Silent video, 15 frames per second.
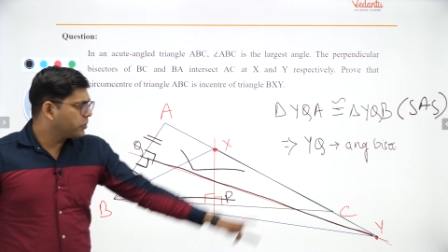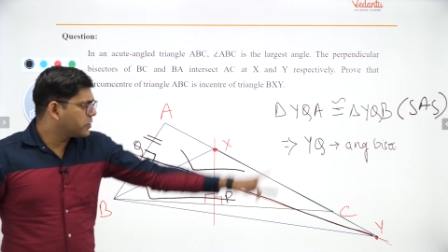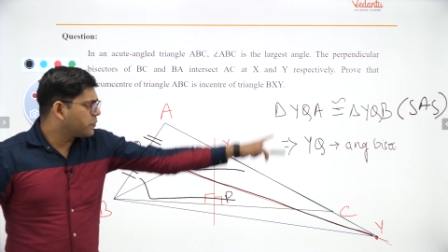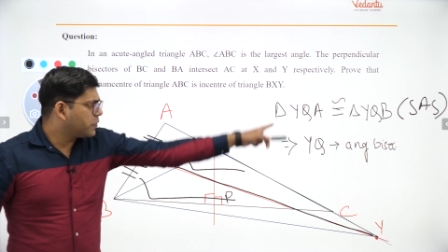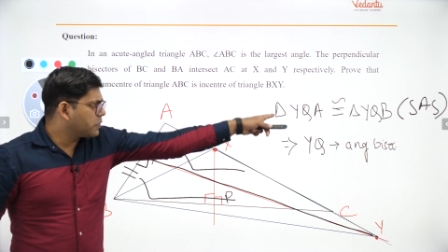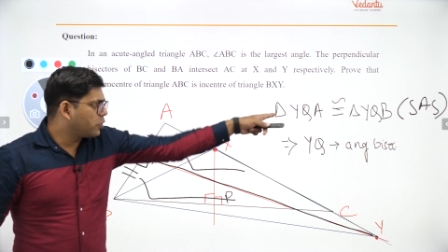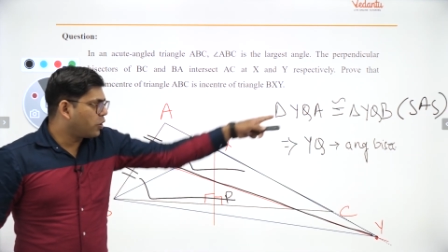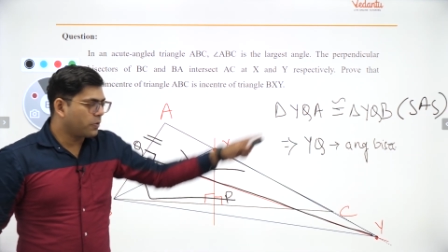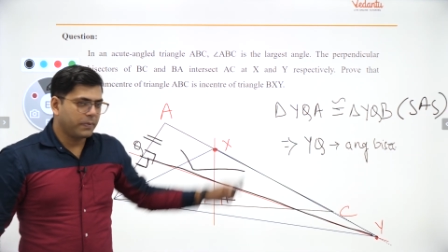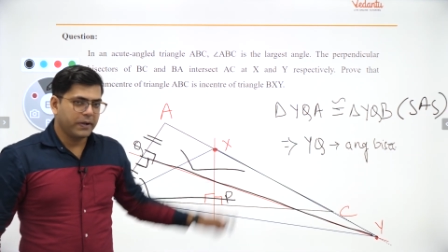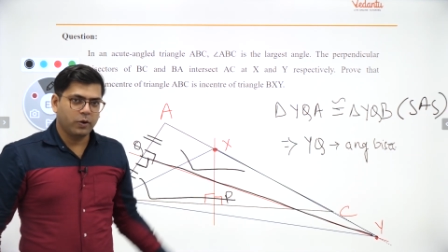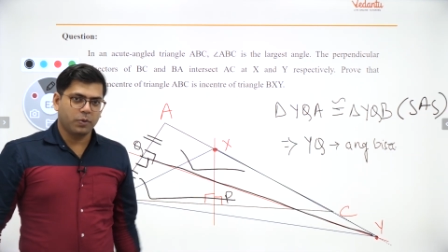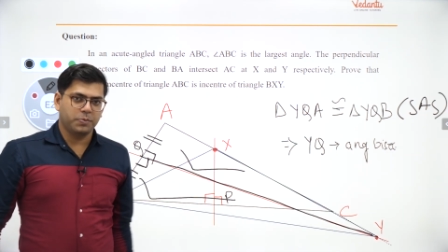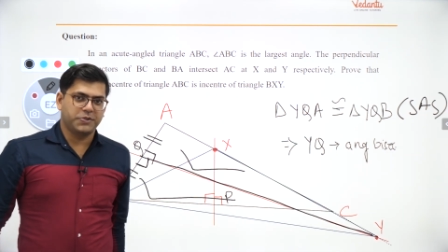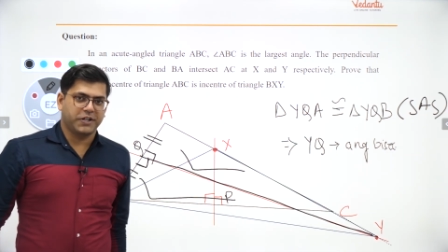this was not my
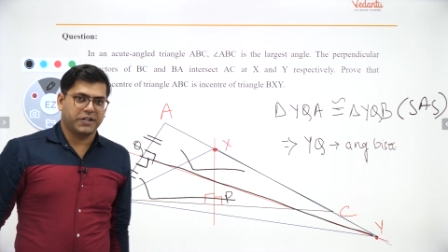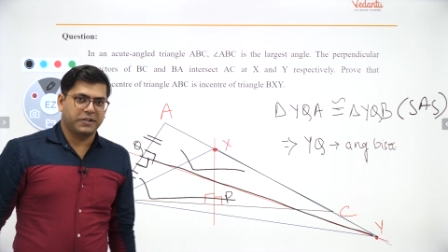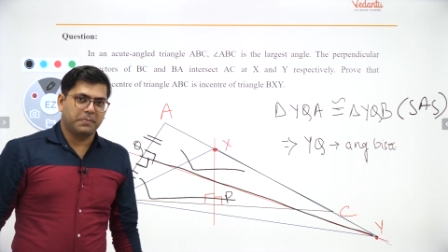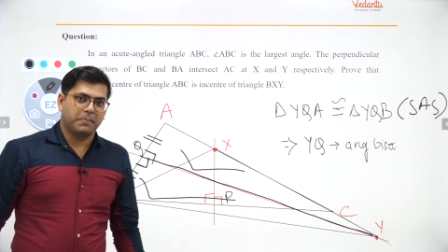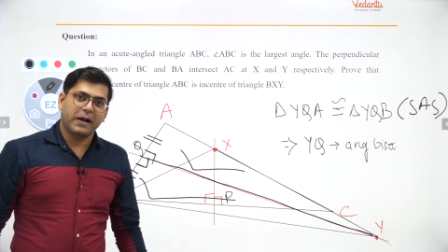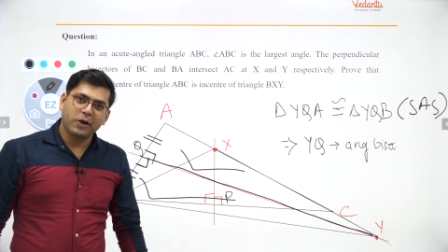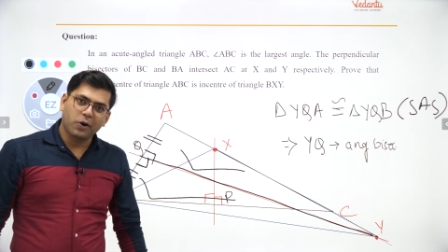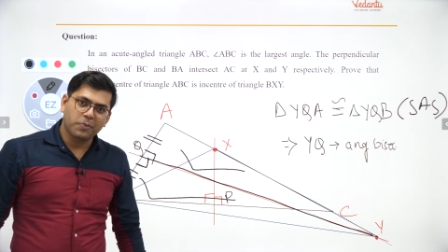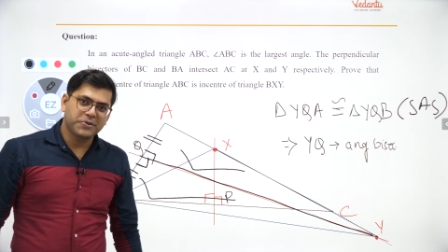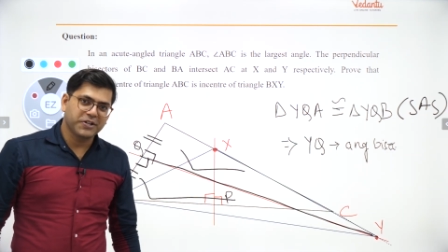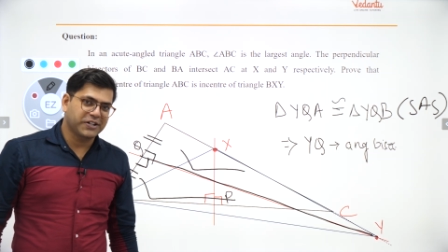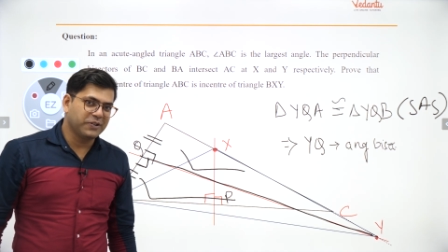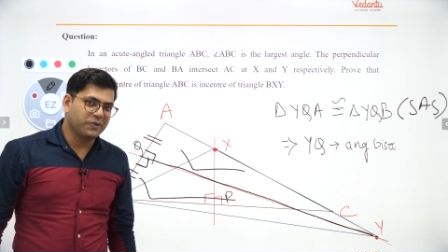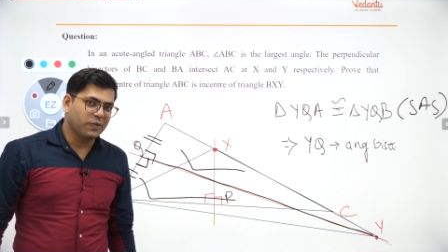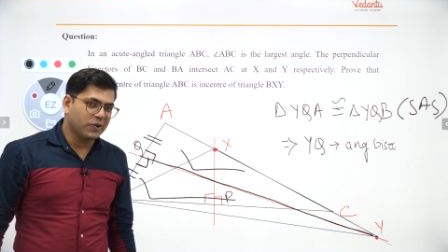objective, my
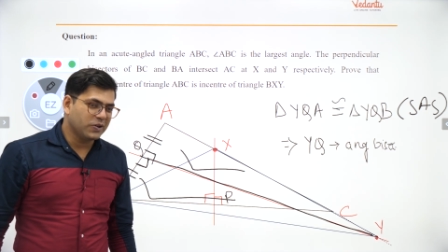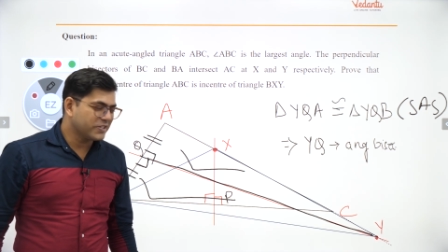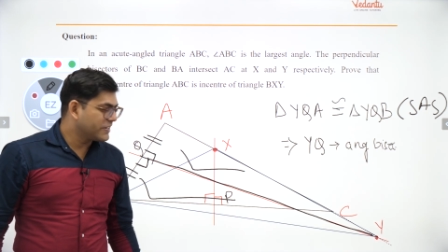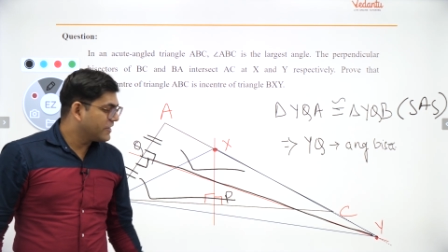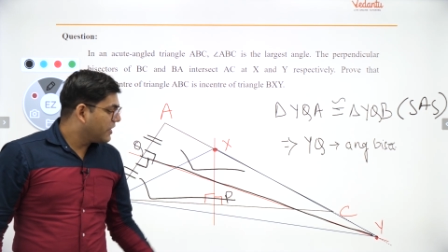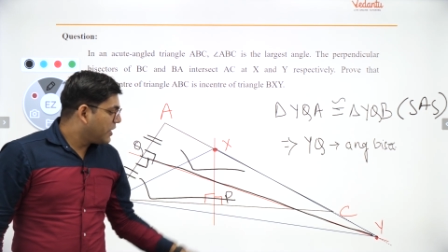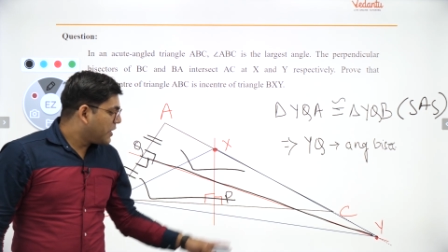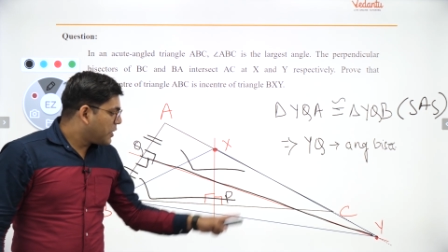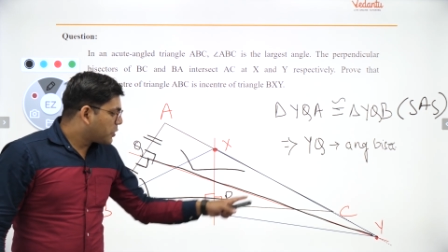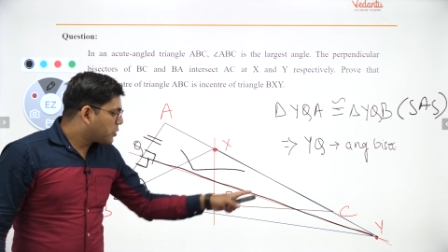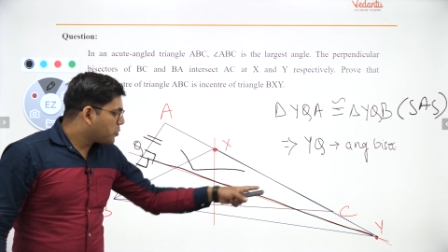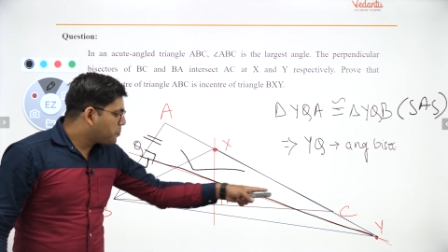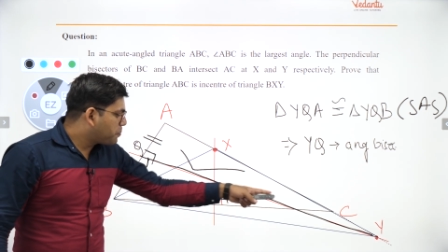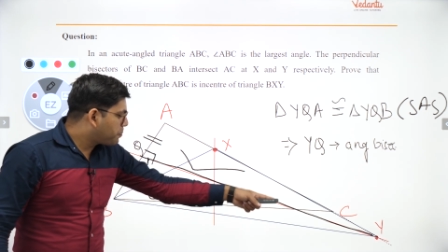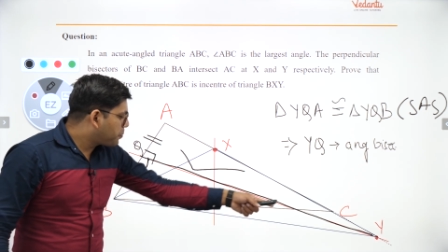objective was
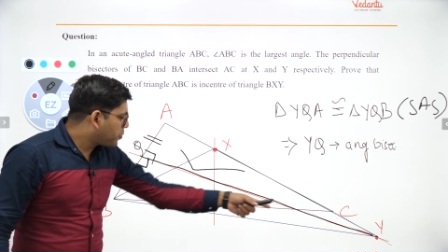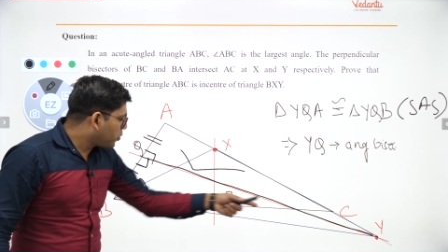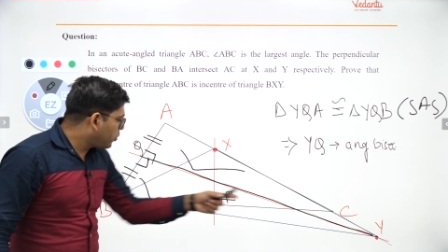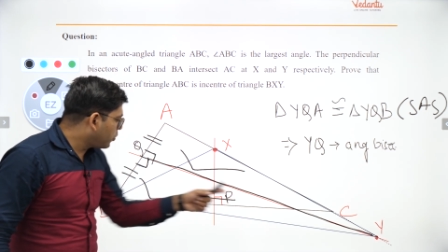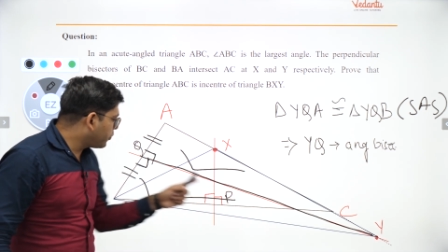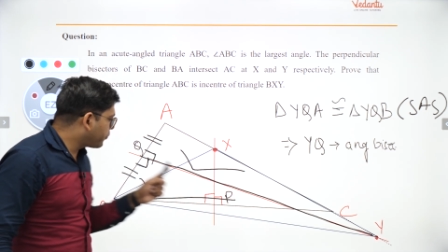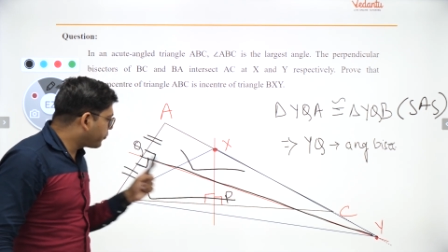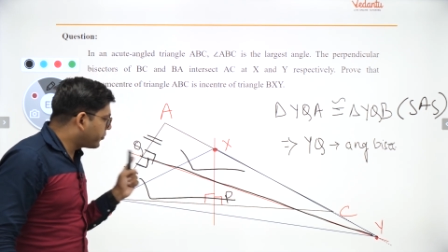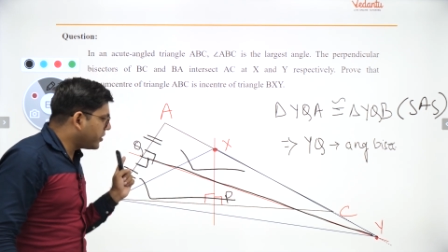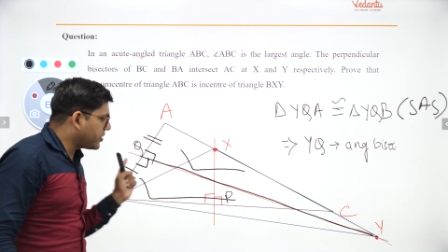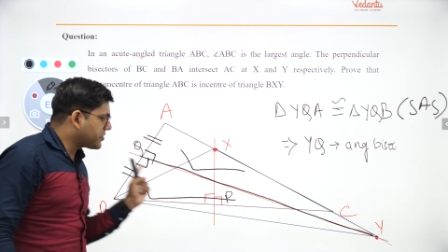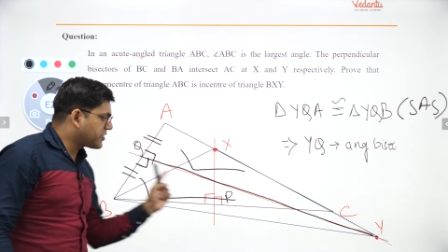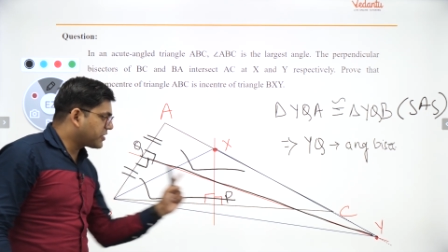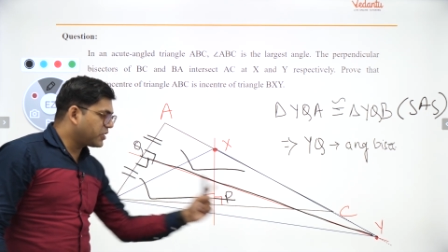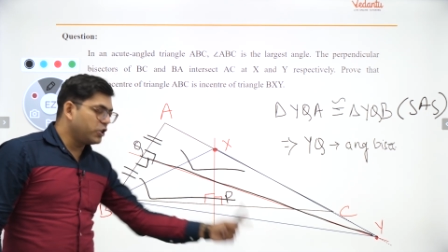to prove
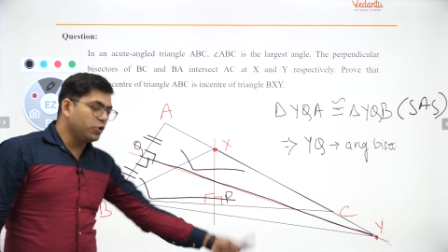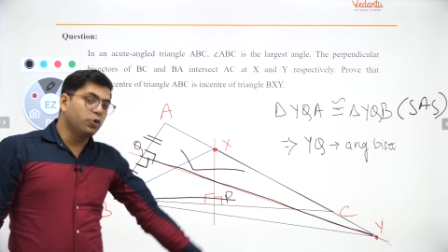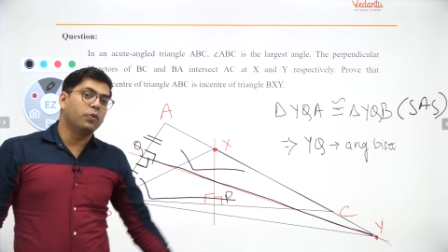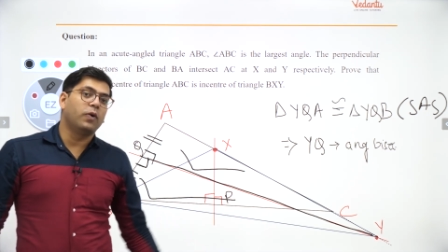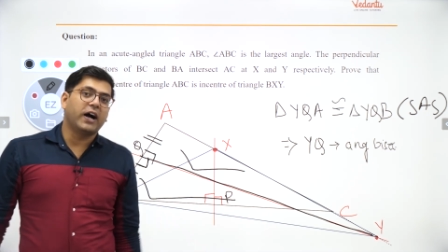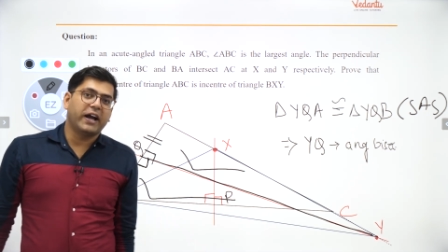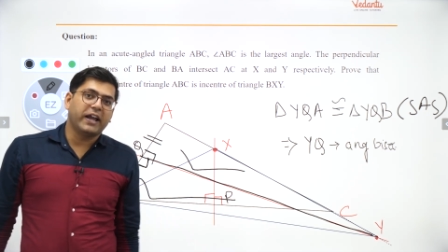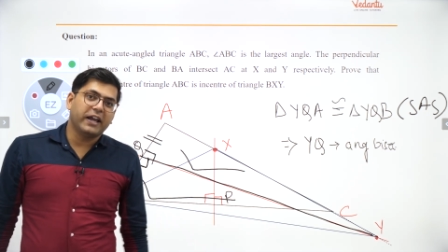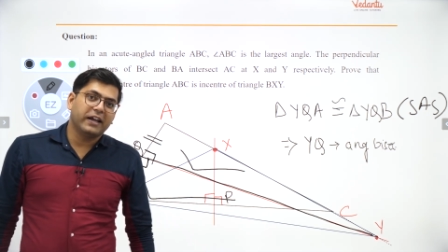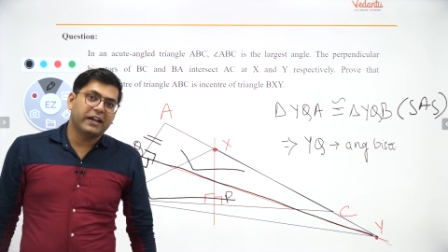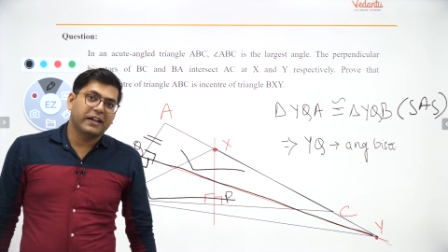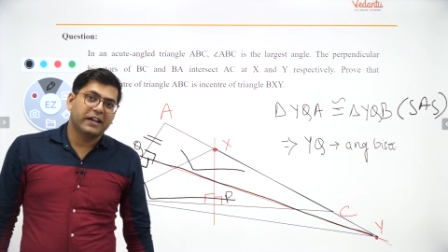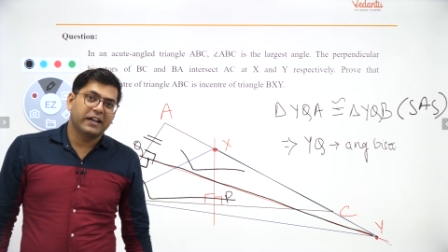this QY,